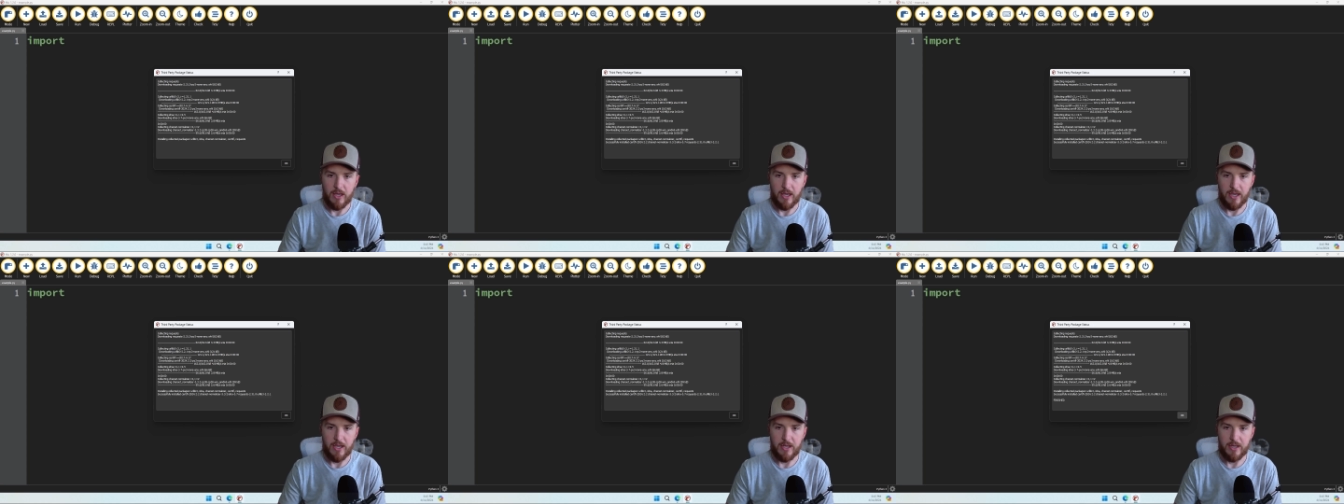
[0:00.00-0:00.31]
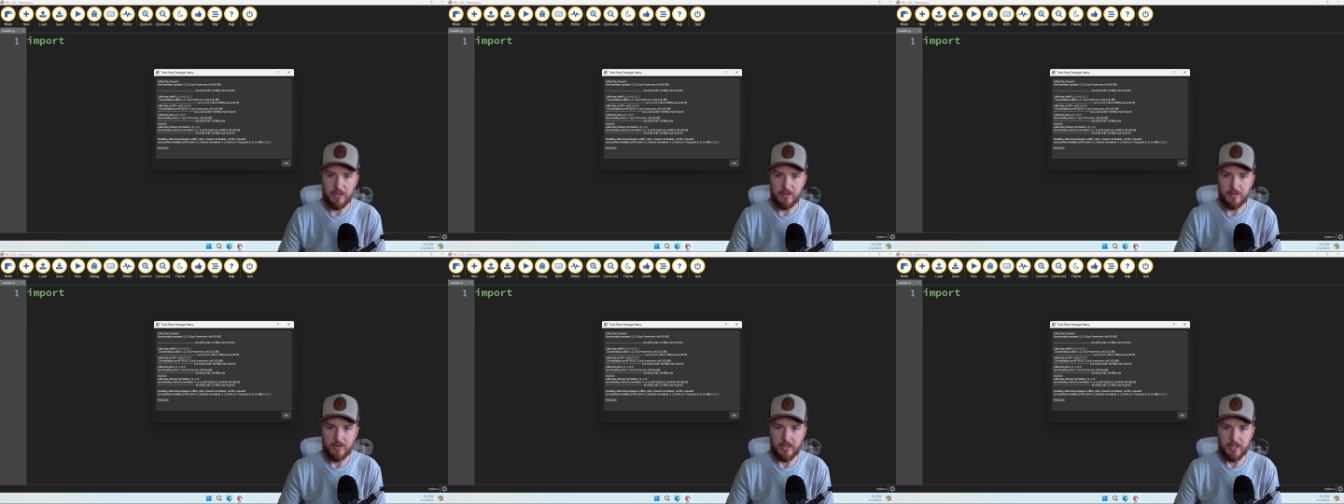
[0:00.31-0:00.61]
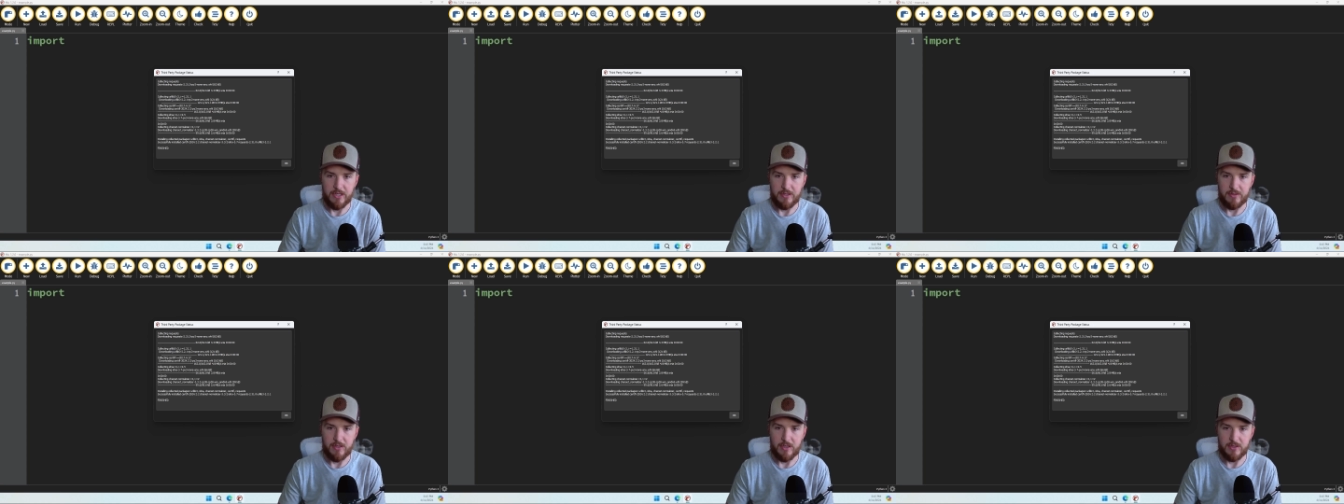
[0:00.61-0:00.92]
And
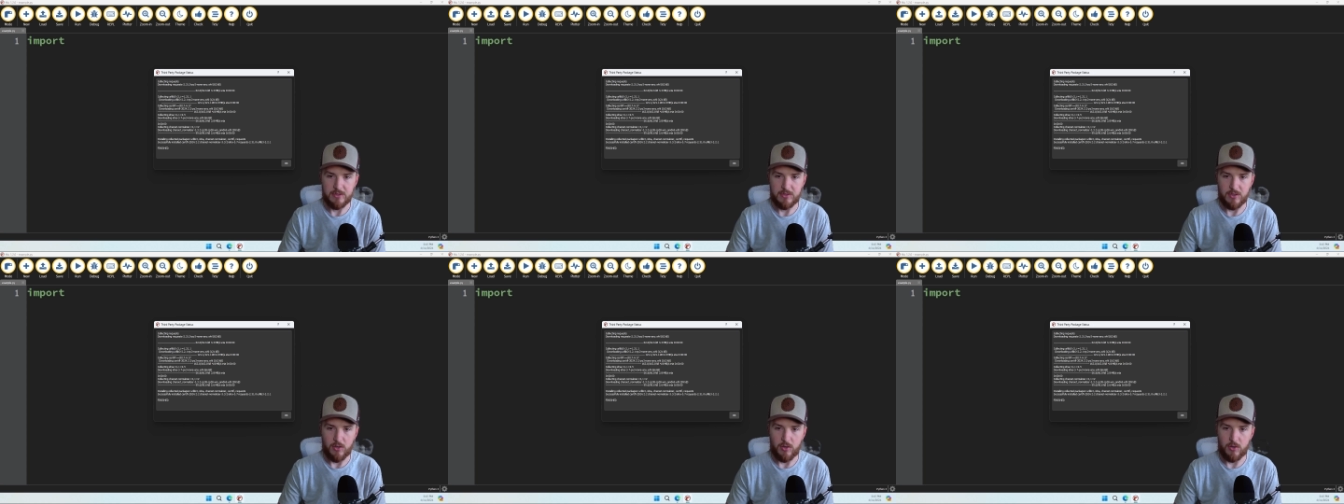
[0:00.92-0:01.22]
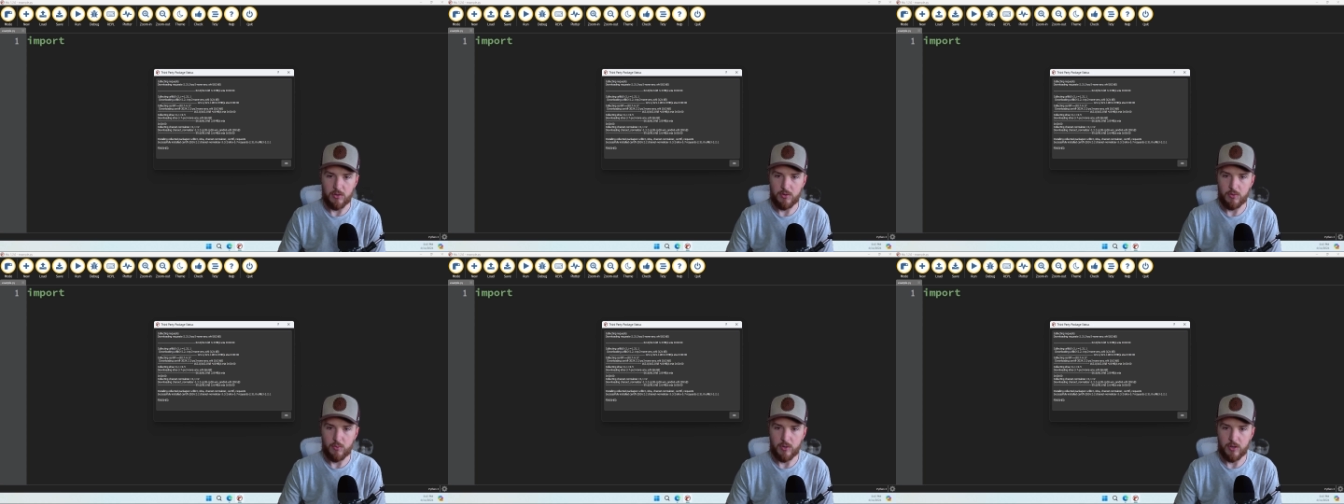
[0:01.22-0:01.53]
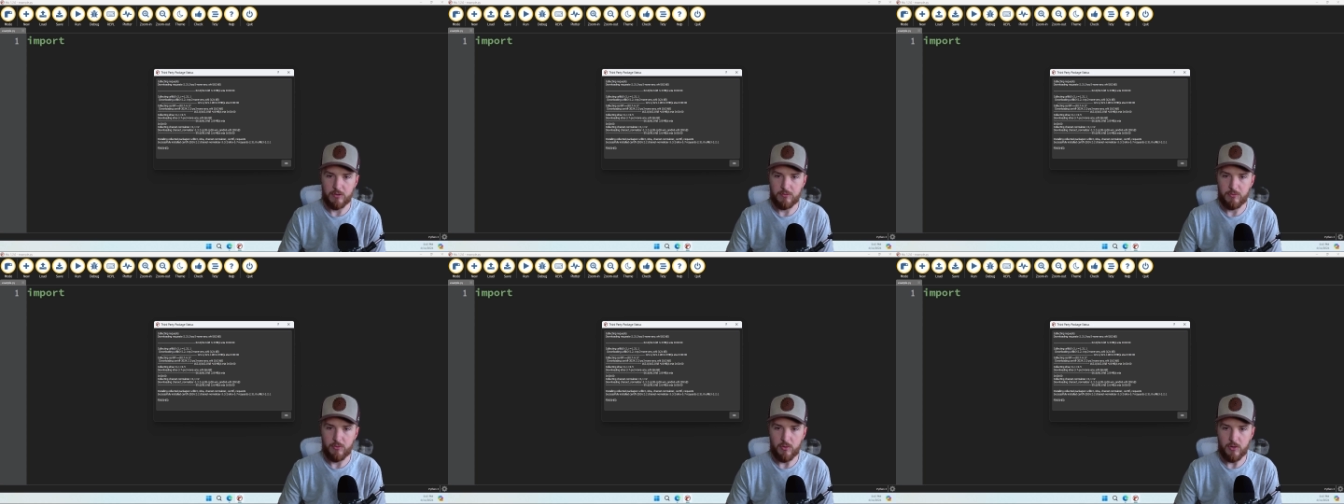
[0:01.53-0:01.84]
it does all the
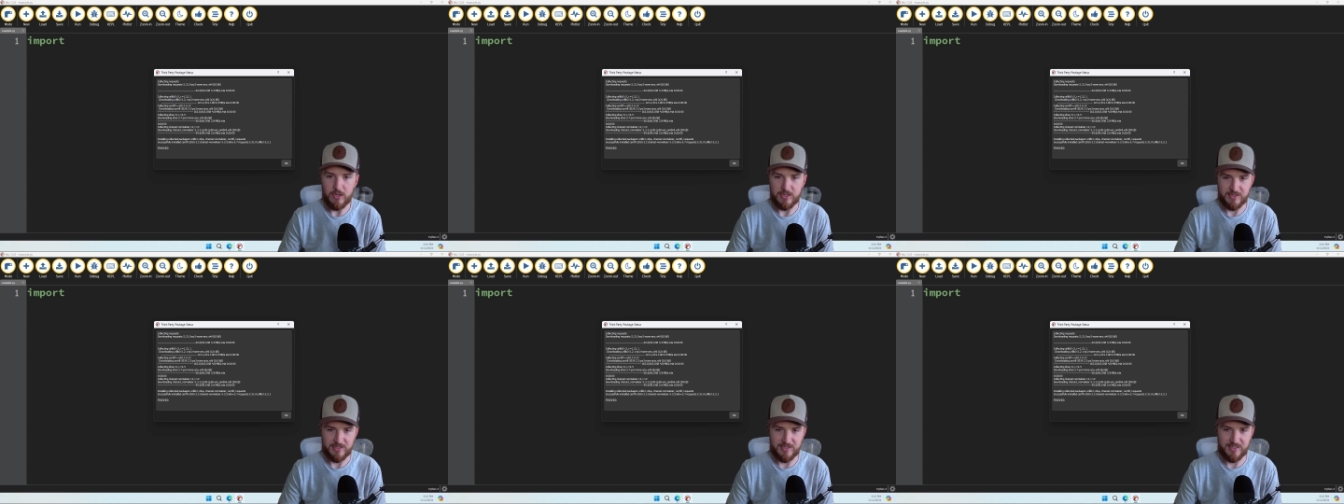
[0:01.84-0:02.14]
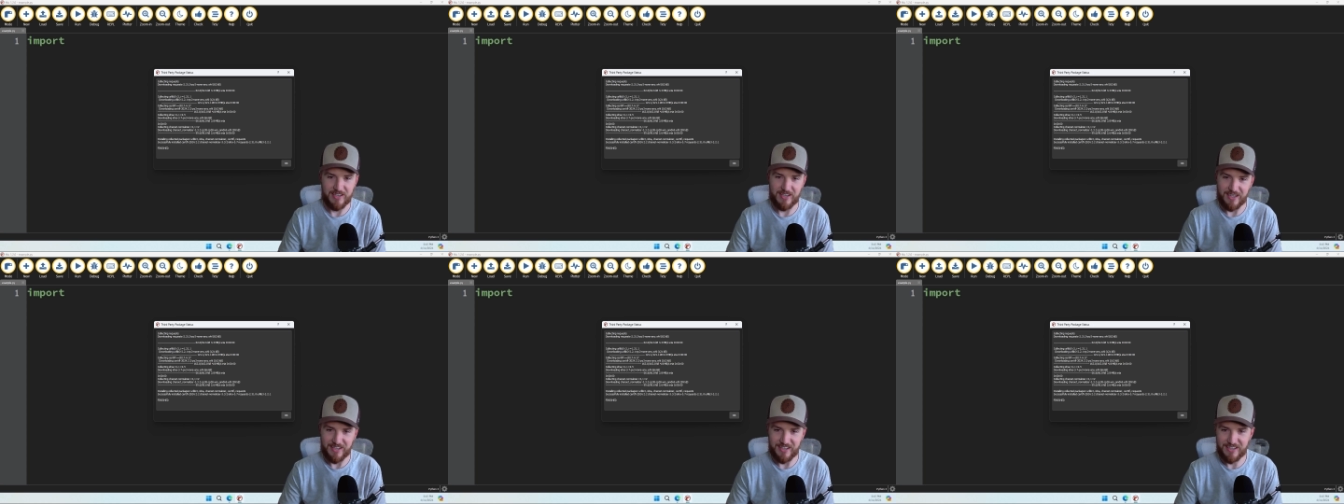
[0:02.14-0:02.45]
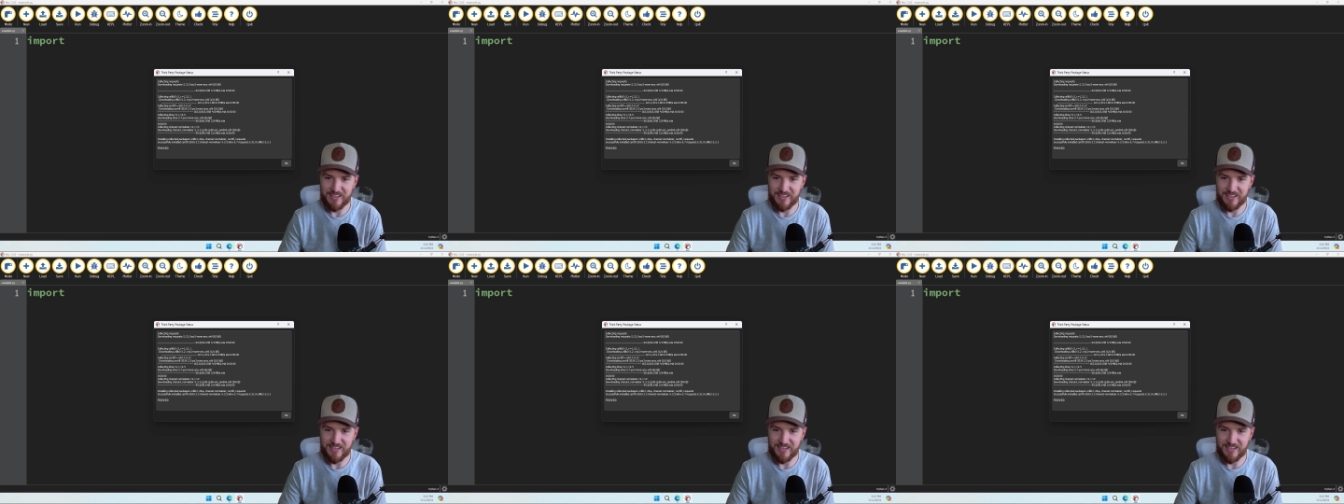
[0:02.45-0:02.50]
work for us.